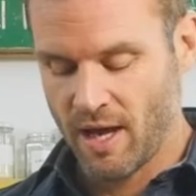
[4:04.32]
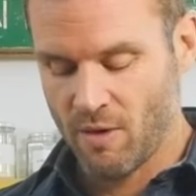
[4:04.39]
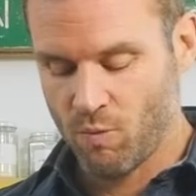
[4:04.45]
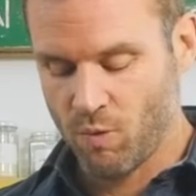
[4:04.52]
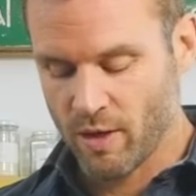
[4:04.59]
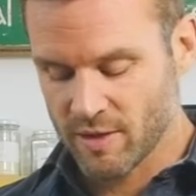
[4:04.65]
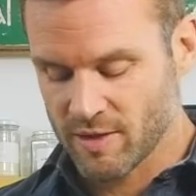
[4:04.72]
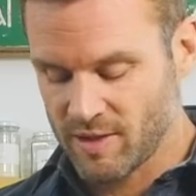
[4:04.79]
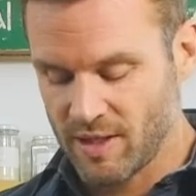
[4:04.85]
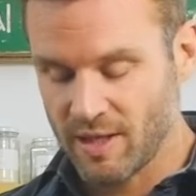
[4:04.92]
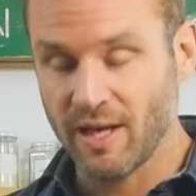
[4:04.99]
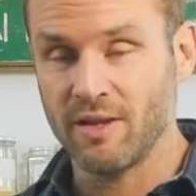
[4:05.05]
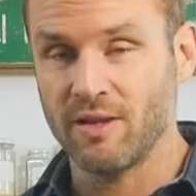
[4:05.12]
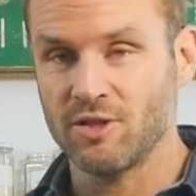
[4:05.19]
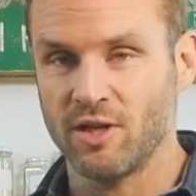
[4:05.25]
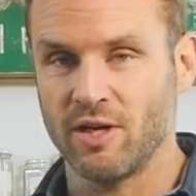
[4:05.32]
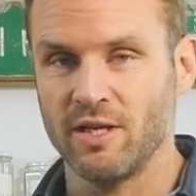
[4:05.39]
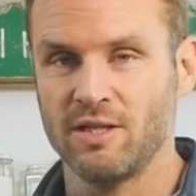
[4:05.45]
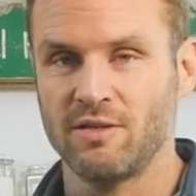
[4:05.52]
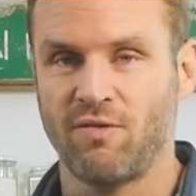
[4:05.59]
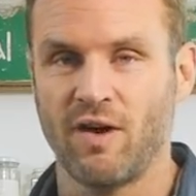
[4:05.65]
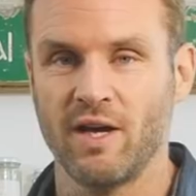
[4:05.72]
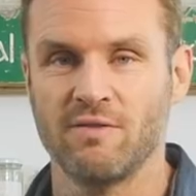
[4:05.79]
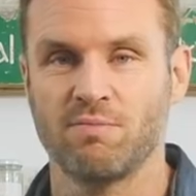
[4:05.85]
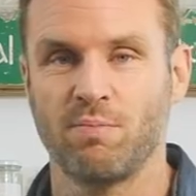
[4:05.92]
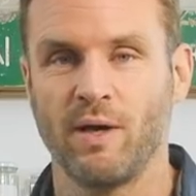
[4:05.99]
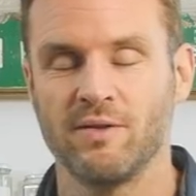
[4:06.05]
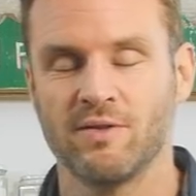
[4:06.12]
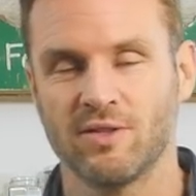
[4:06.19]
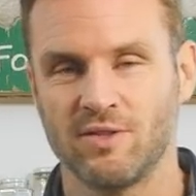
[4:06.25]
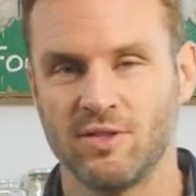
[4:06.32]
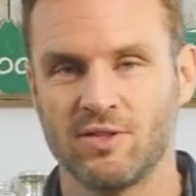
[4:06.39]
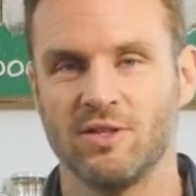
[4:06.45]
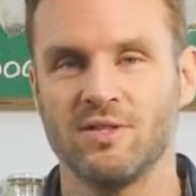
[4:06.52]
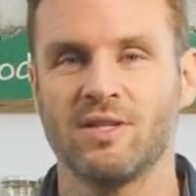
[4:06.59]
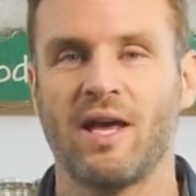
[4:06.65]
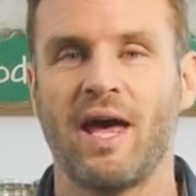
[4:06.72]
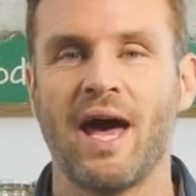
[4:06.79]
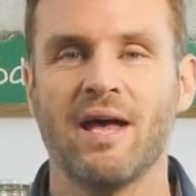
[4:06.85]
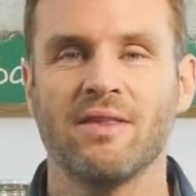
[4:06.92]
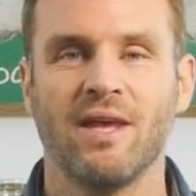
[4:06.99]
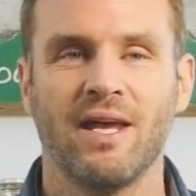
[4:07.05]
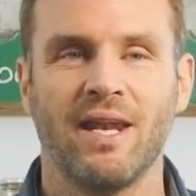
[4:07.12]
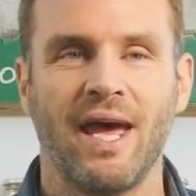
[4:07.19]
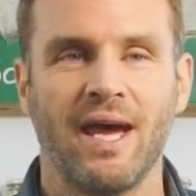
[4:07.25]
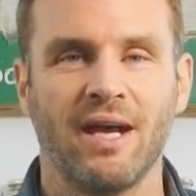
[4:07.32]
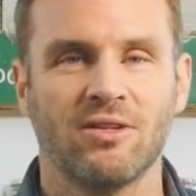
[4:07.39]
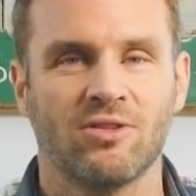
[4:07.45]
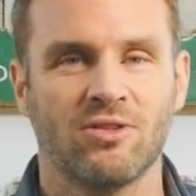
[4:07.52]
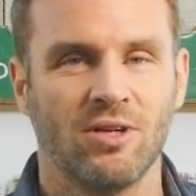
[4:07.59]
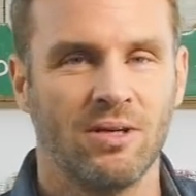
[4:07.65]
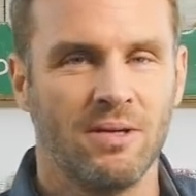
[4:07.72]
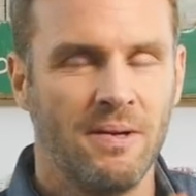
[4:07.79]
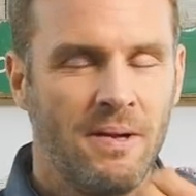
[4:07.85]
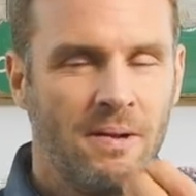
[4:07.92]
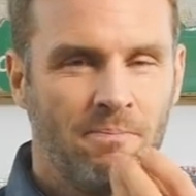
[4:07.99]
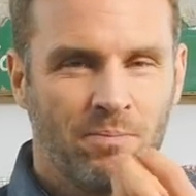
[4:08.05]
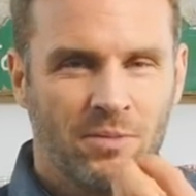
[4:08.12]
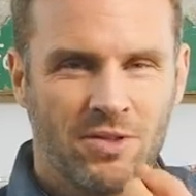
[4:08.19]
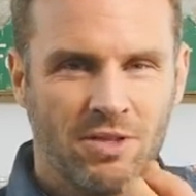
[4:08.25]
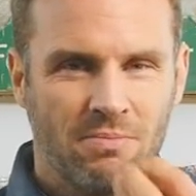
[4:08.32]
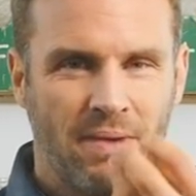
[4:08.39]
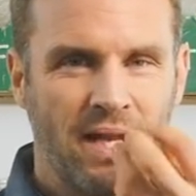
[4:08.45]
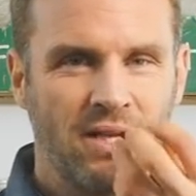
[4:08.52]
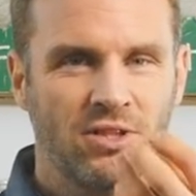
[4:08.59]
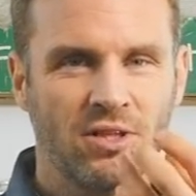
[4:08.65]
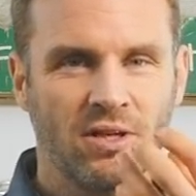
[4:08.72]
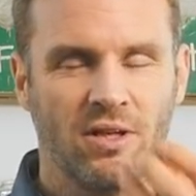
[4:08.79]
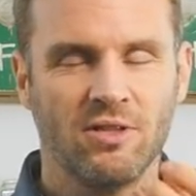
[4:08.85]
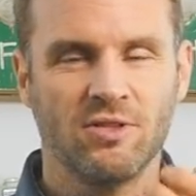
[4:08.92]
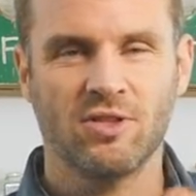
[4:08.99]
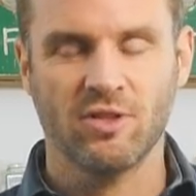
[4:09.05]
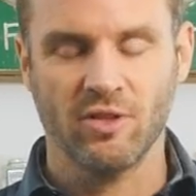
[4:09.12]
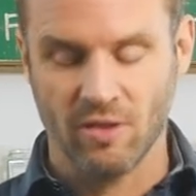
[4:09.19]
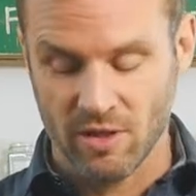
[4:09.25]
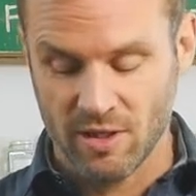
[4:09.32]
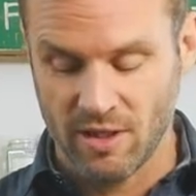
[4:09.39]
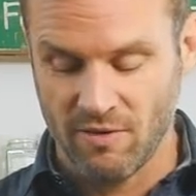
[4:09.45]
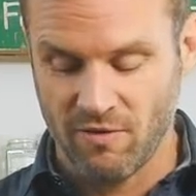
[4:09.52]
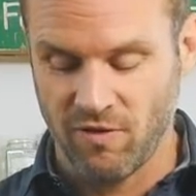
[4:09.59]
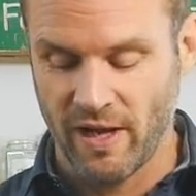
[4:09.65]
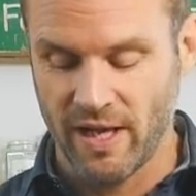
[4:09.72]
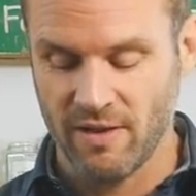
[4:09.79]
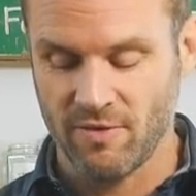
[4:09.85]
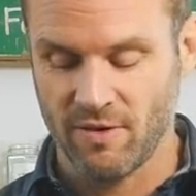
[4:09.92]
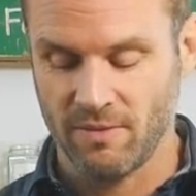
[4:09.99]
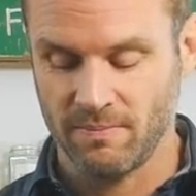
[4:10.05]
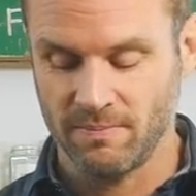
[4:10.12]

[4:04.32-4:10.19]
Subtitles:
Worth seeking out the Chinese 5-spice because it does add that extra dimension and subtlety of flavor.